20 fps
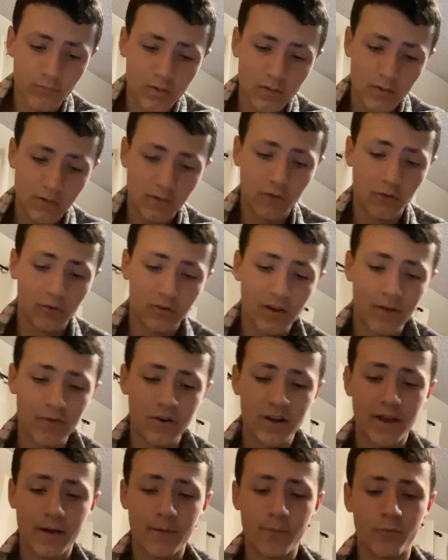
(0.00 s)
So 7
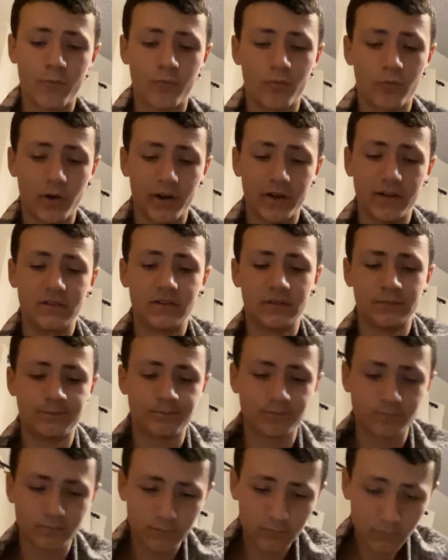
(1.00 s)
a.m., right.
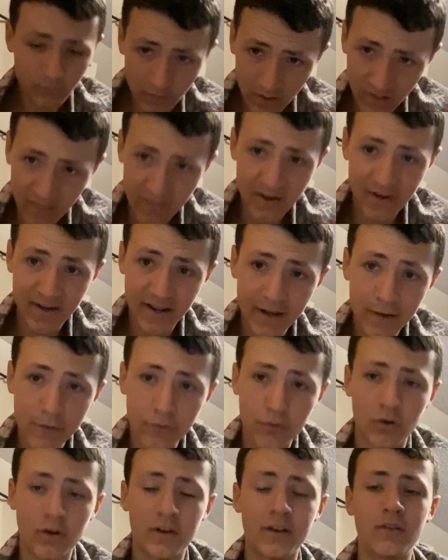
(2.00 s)
Then
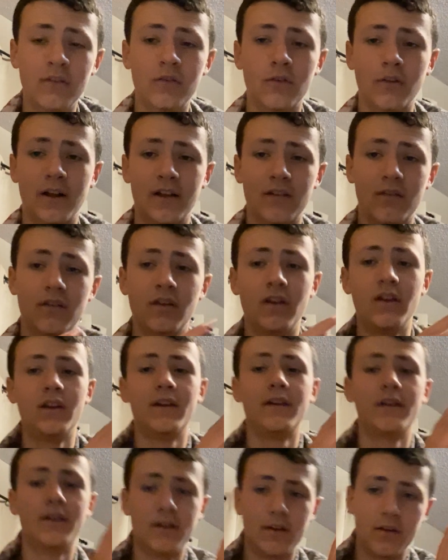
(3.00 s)
8:30, so that's
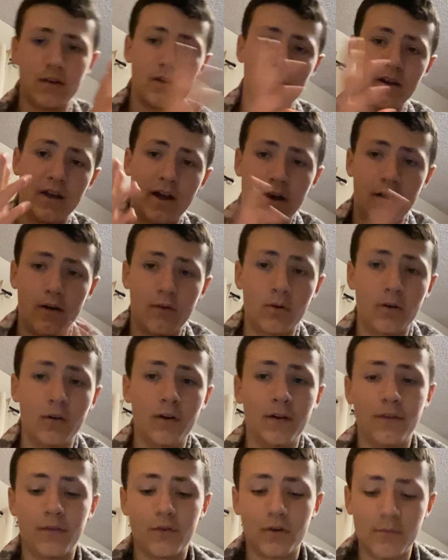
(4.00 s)
an hour
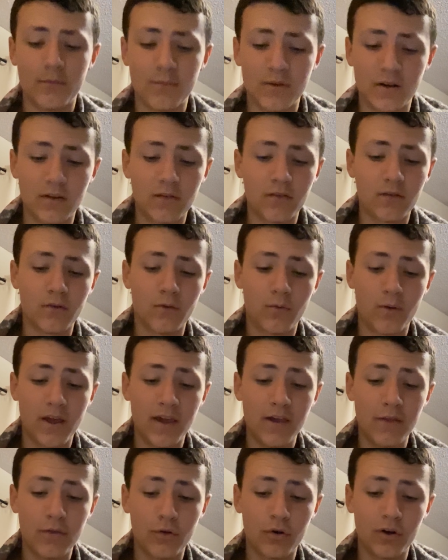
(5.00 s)
and 30 minutes. So
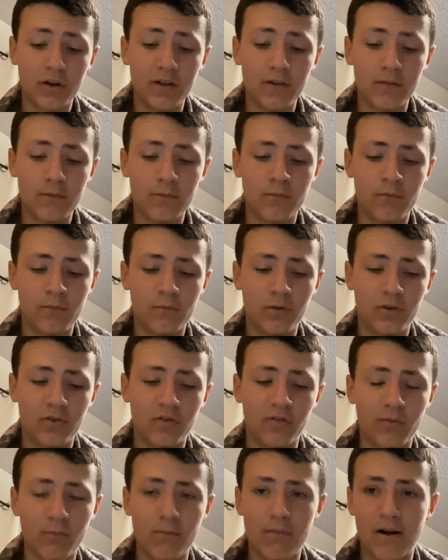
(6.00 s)
8:30, which
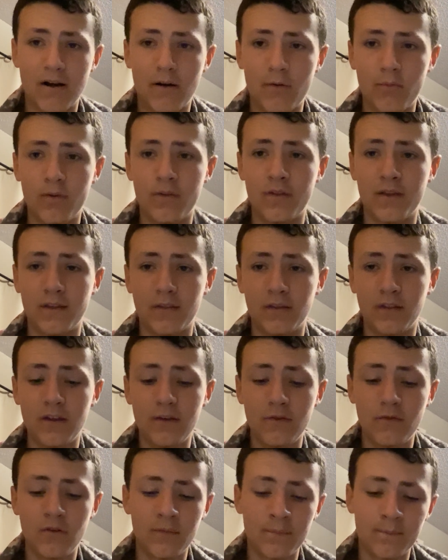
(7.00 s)
is about when they
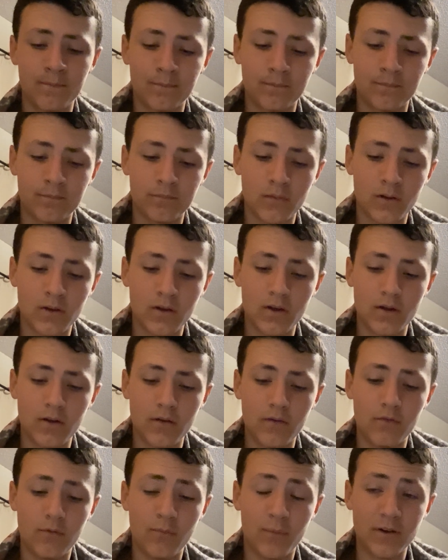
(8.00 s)
leave,
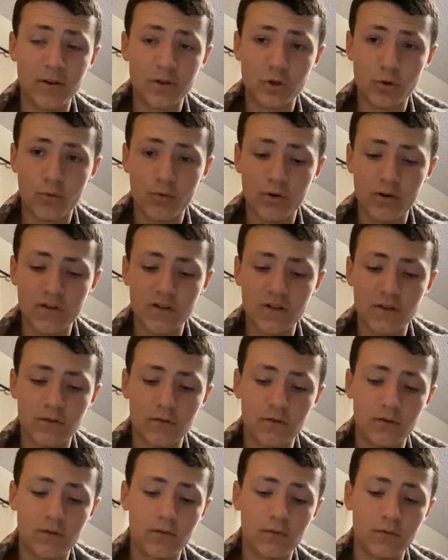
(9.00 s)
do my chores.
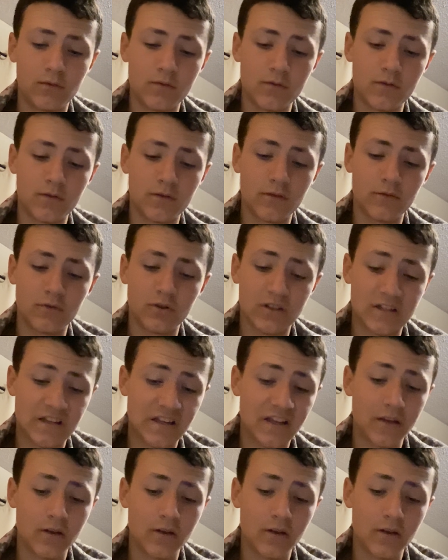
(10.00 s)
So just to get